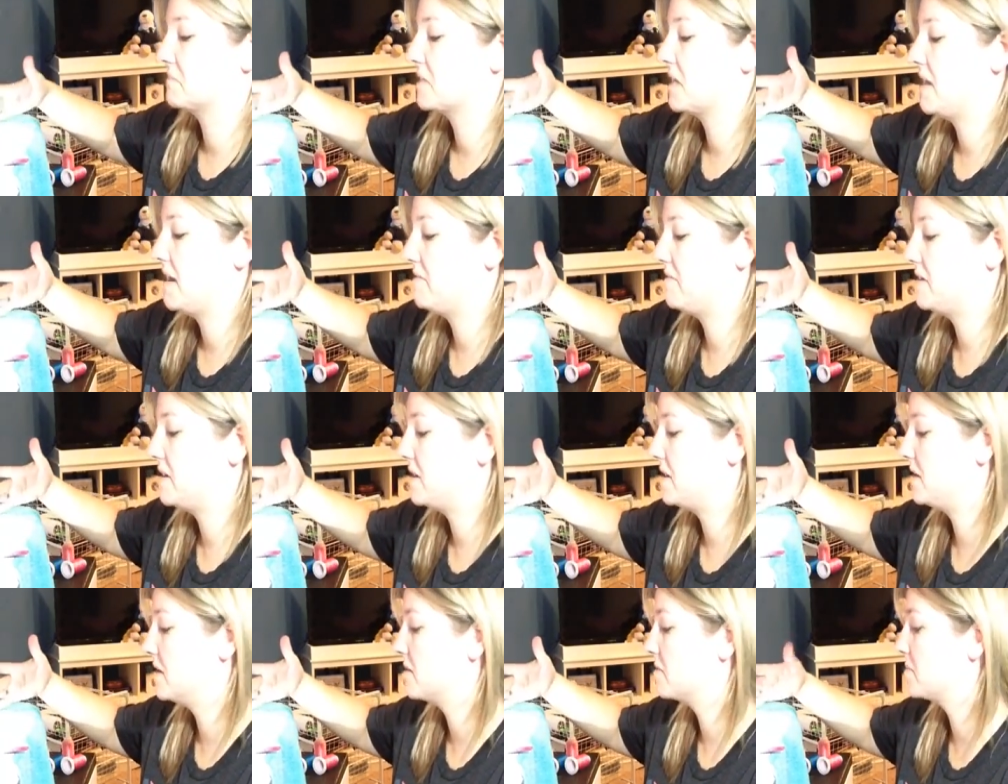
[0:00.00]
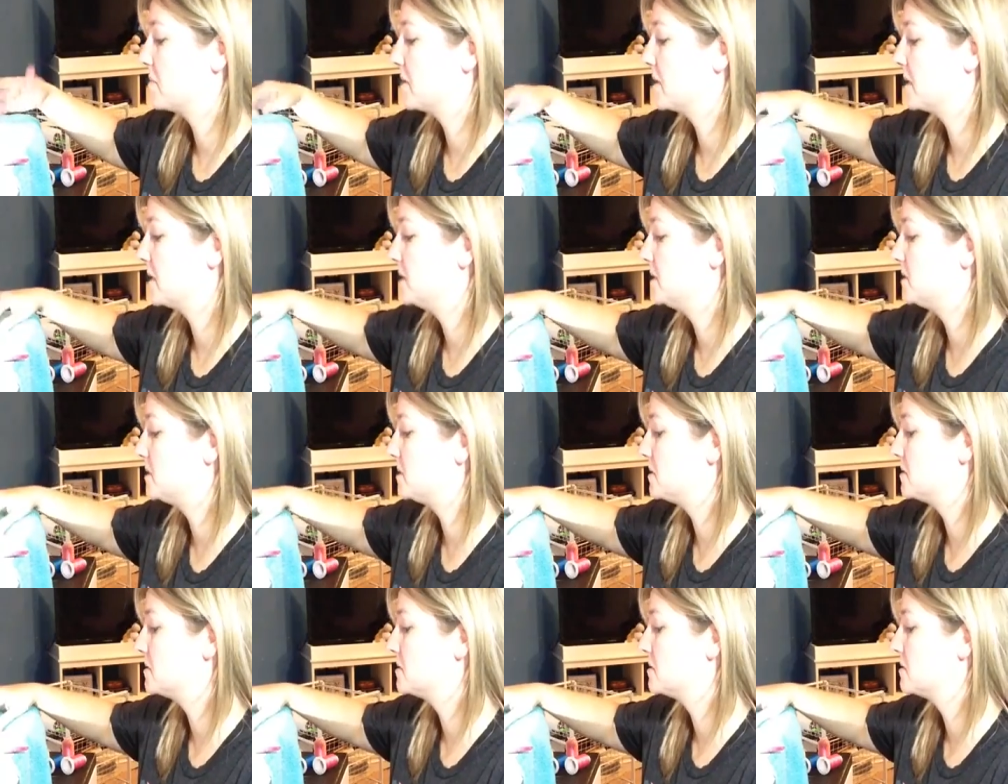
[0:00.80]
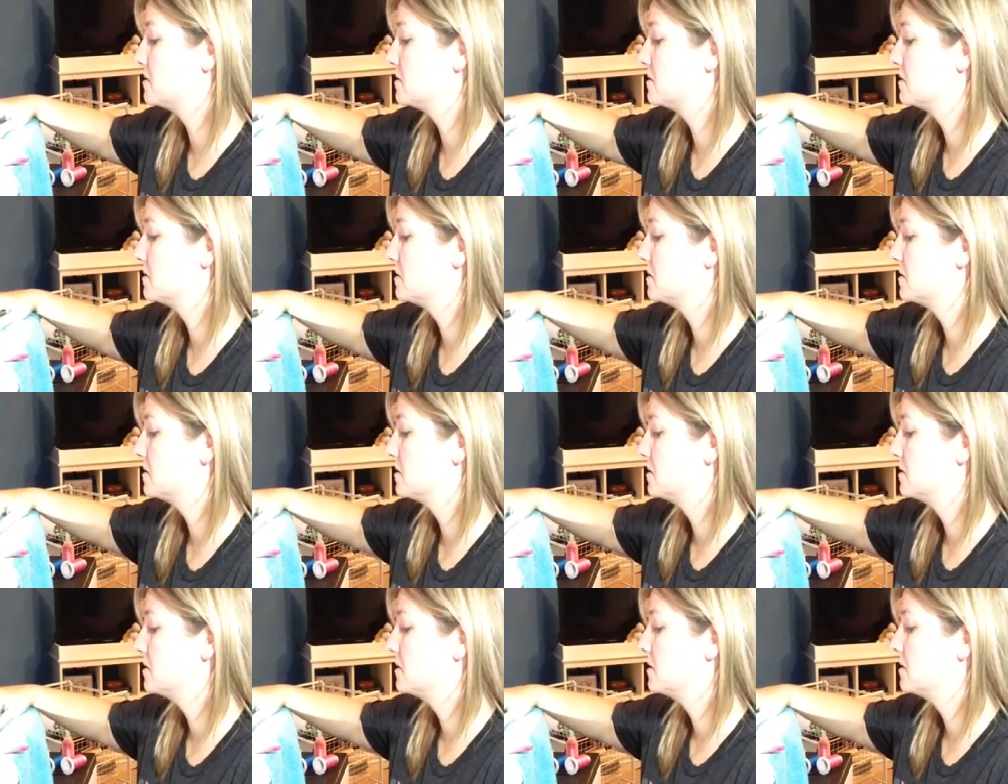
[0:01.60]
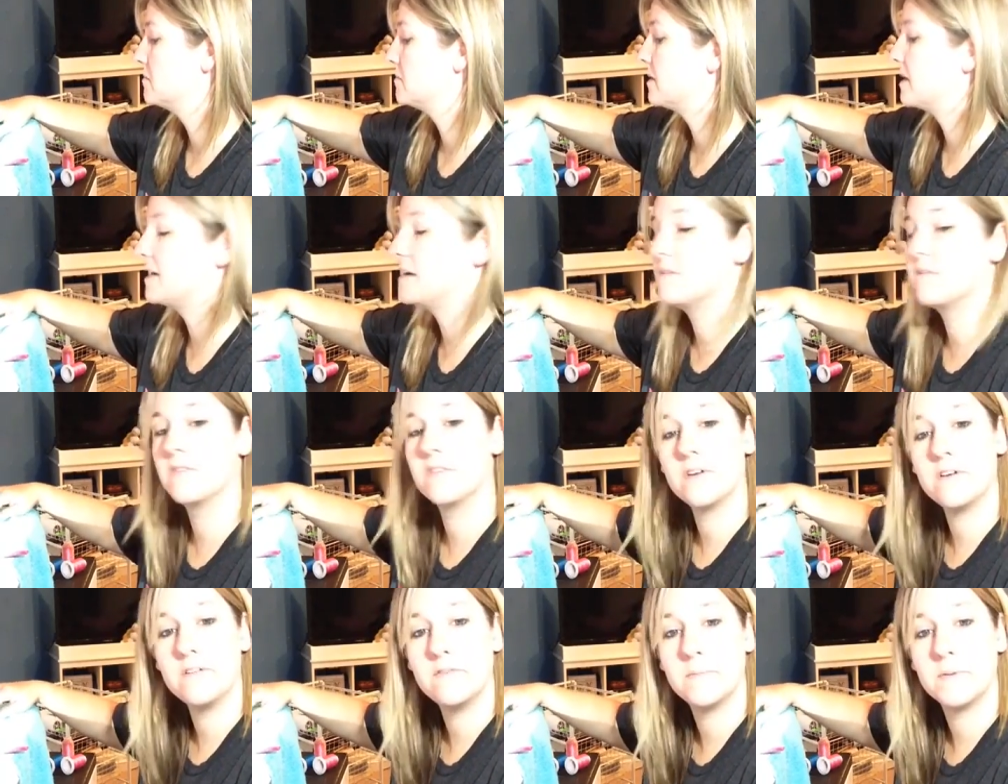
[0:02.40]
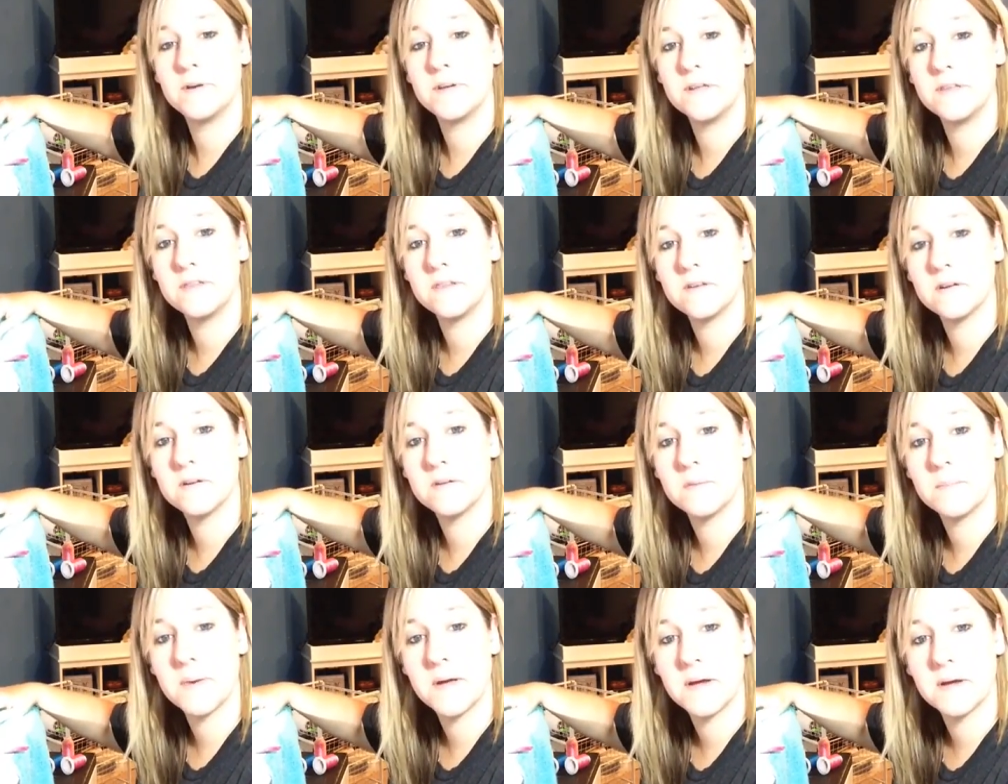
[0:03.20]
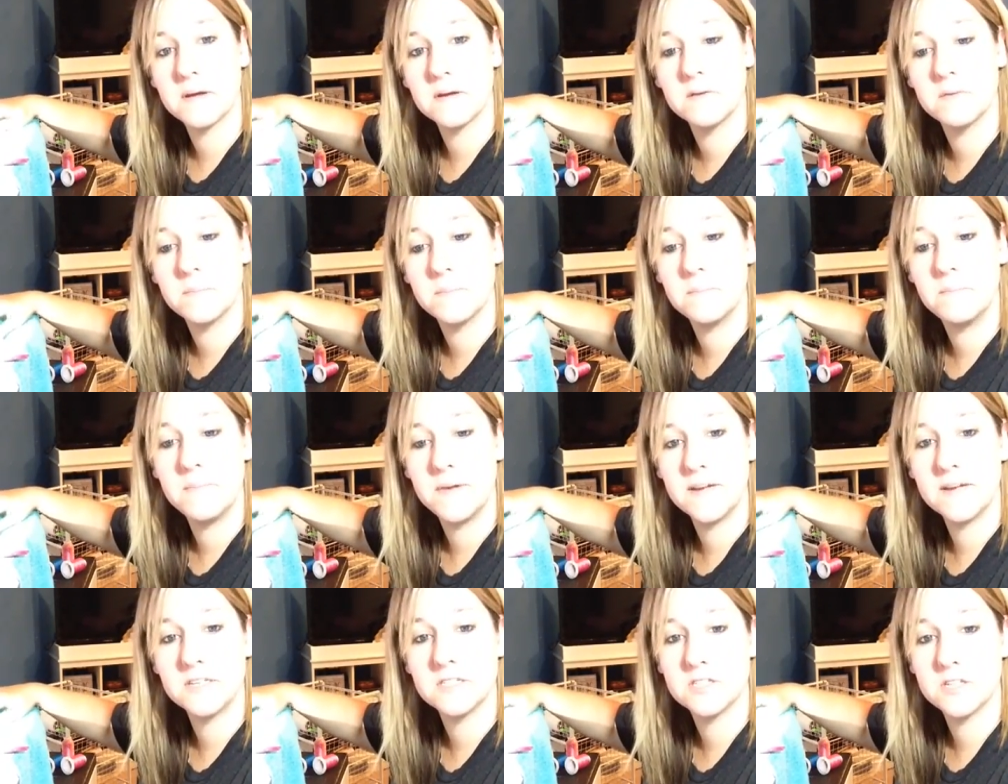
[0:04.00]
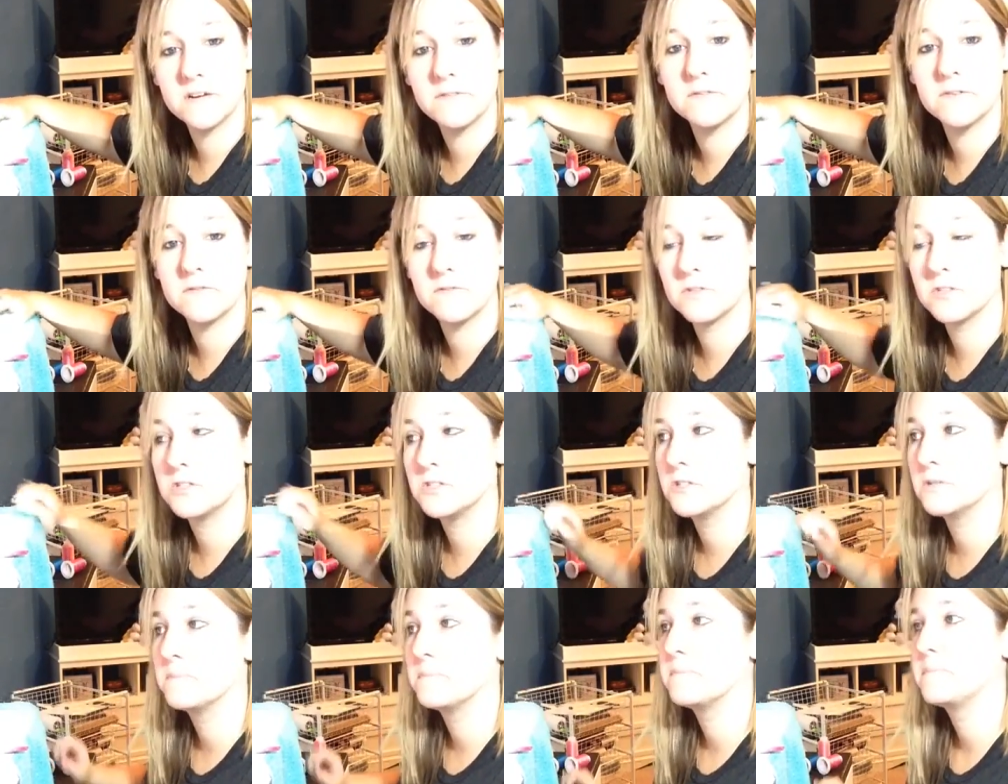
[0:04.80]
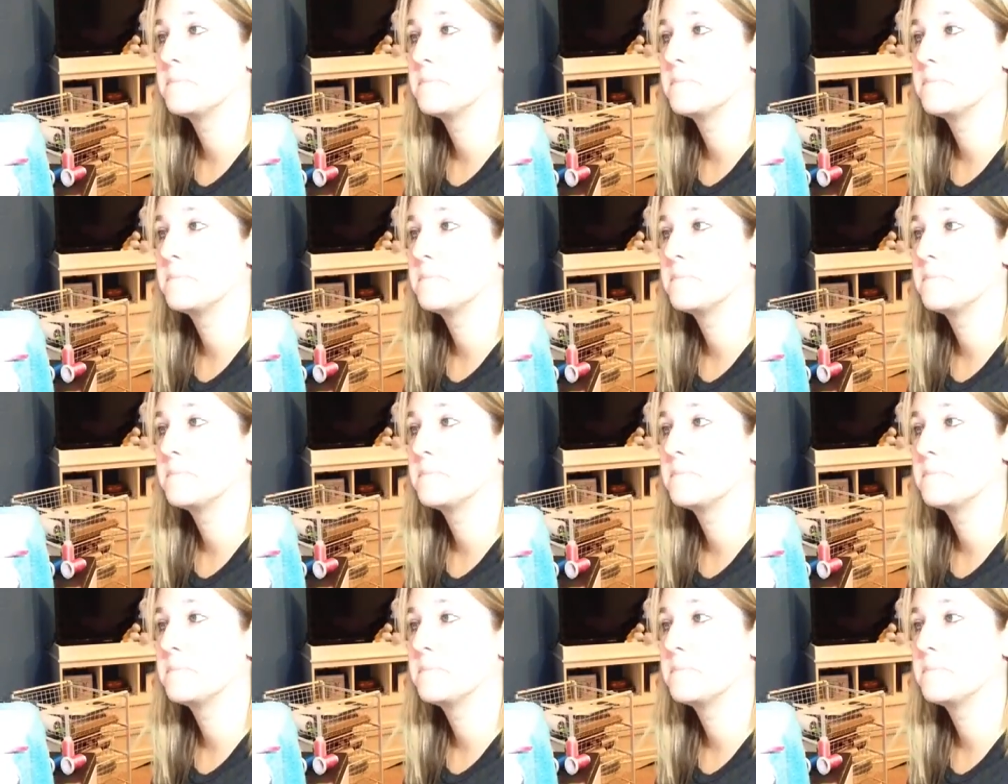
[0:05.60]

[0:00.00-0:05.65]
haven't had any complaints. But I never thought of putting anything on the back. It would make it softer for sure.